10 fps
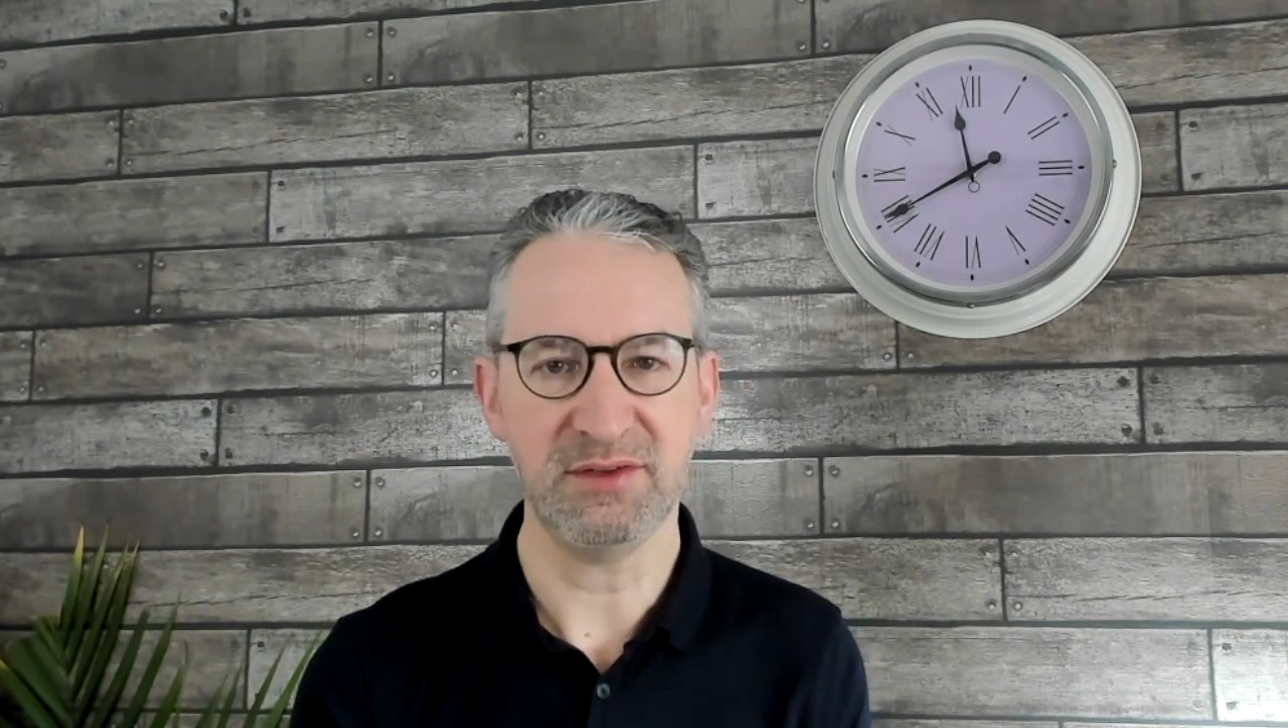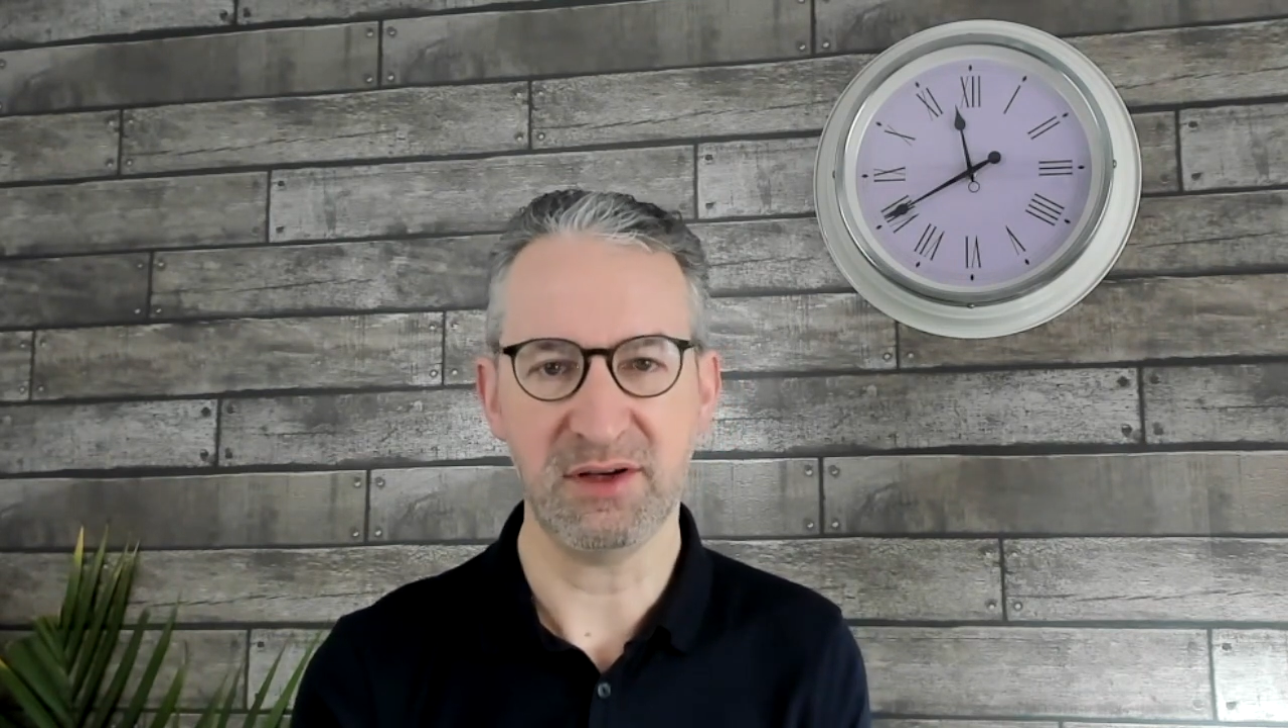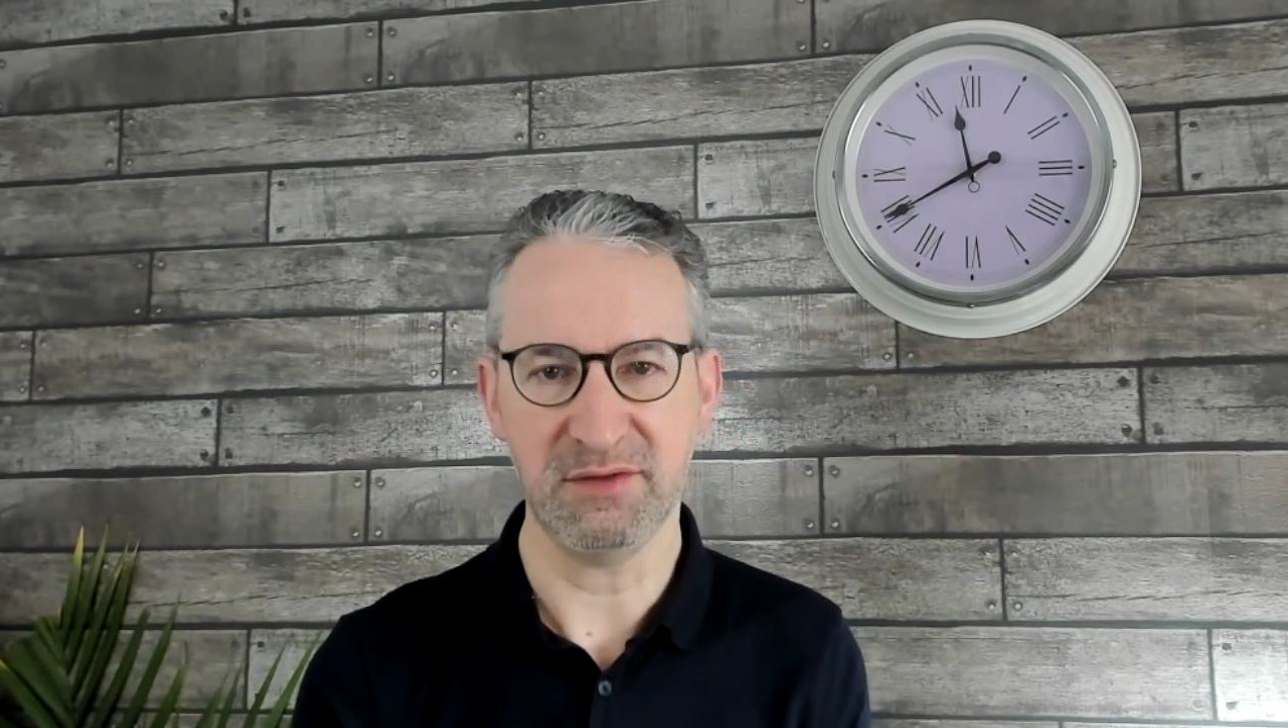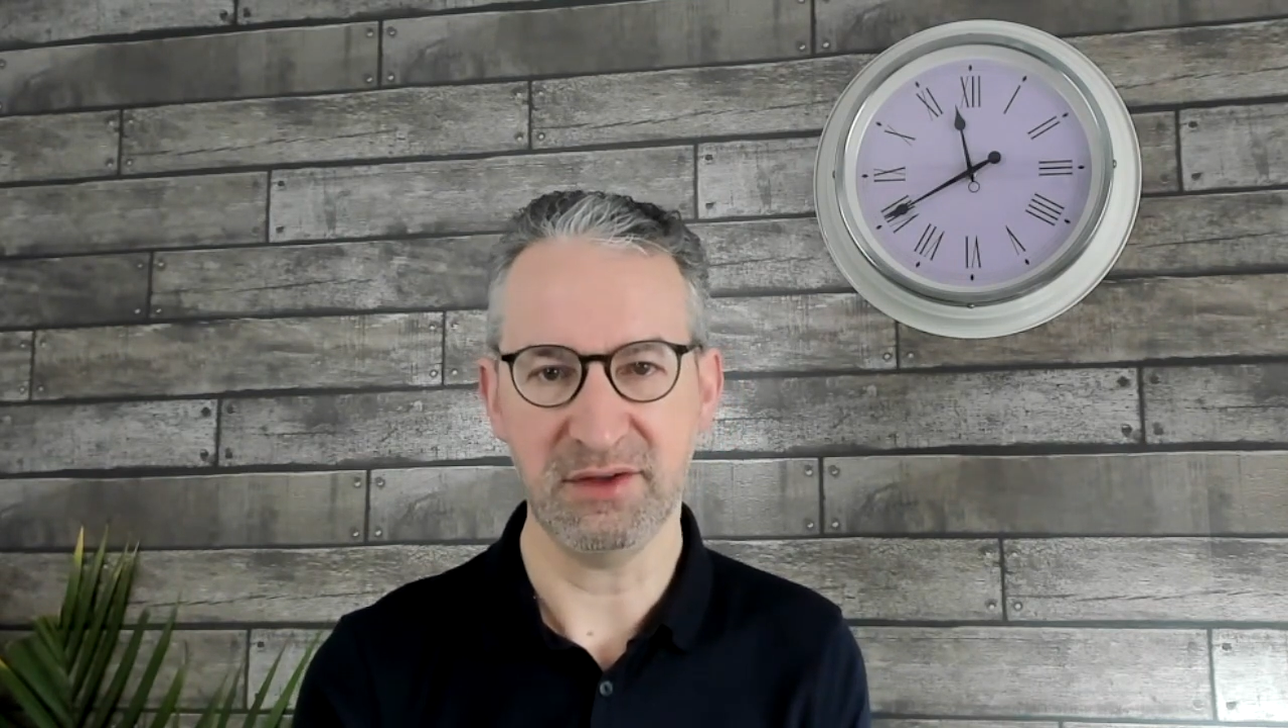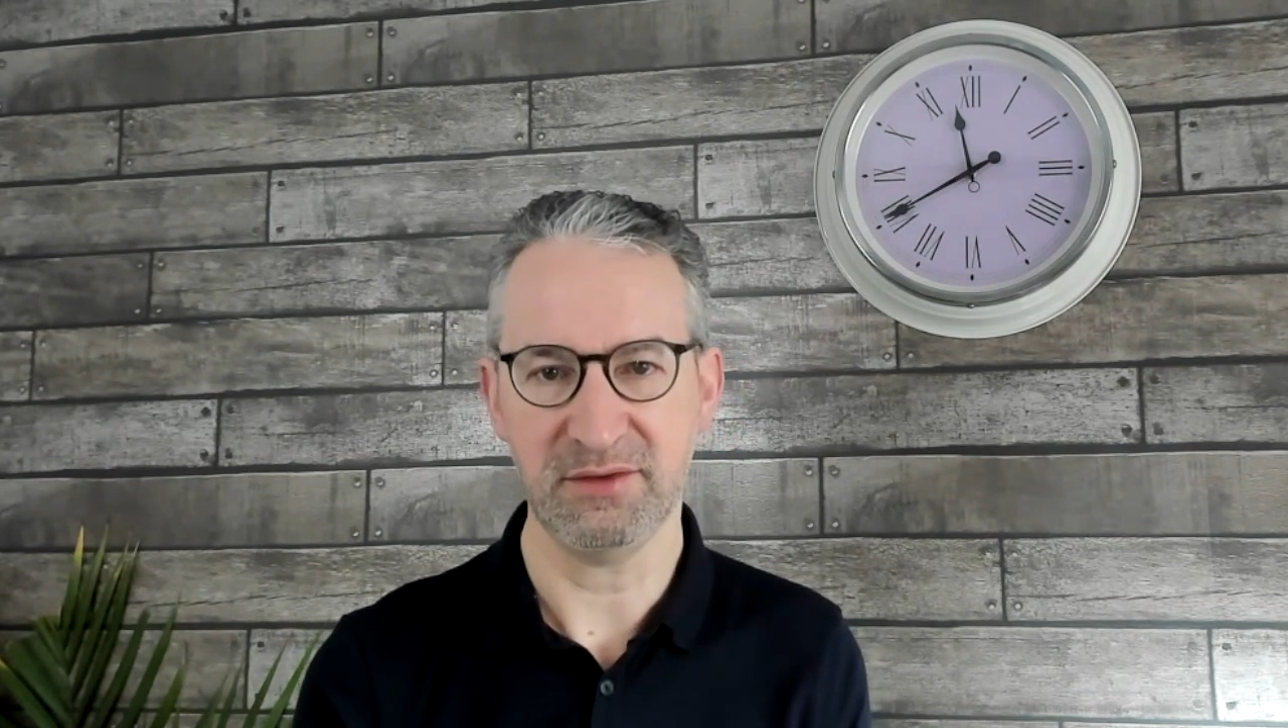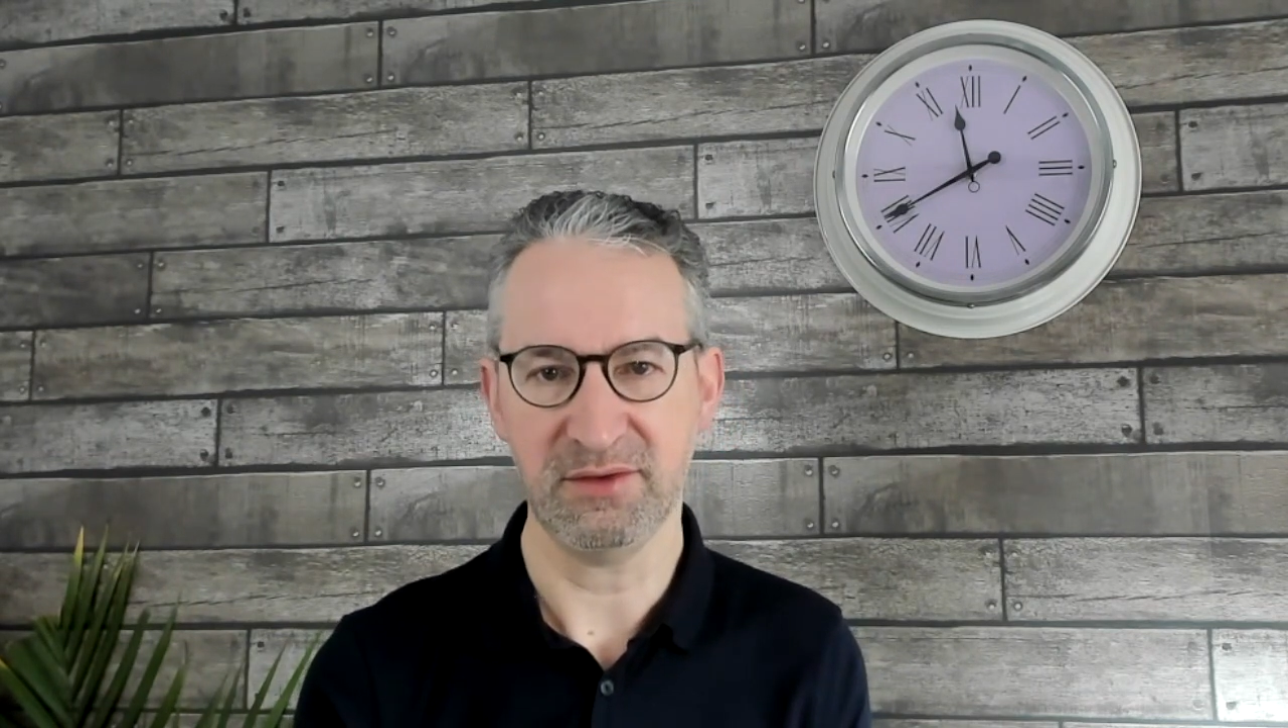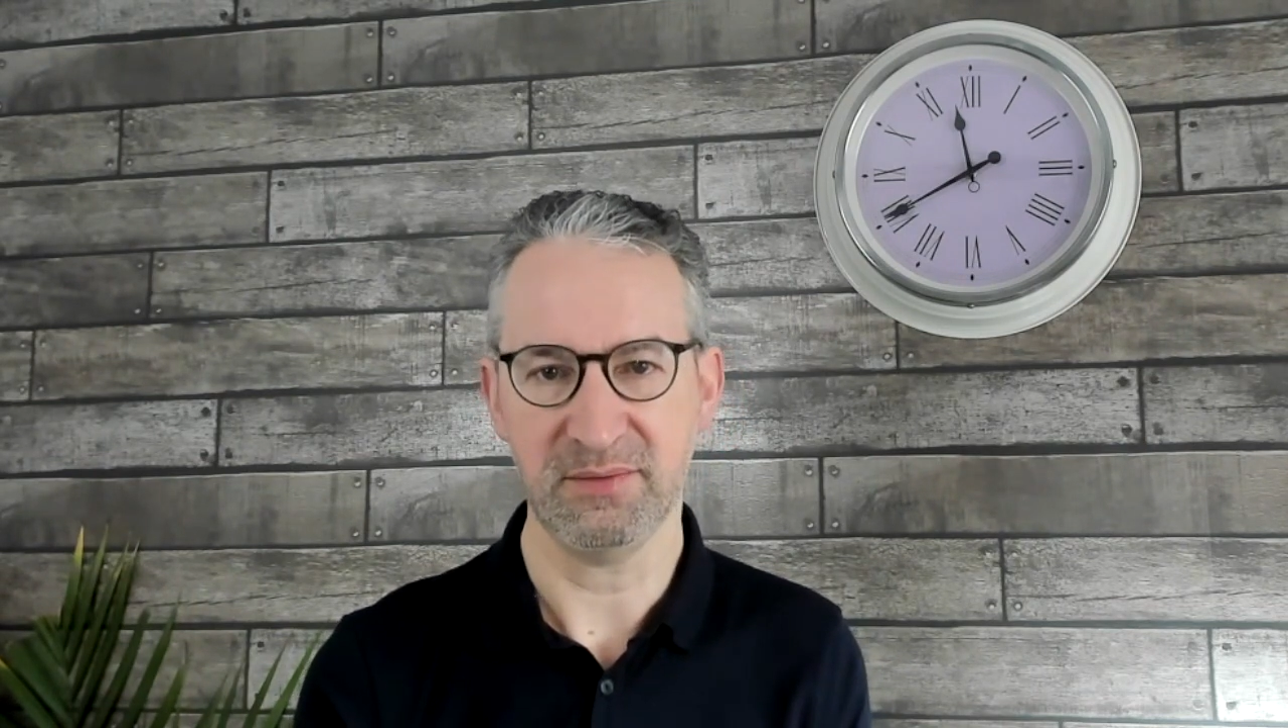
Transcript: of us.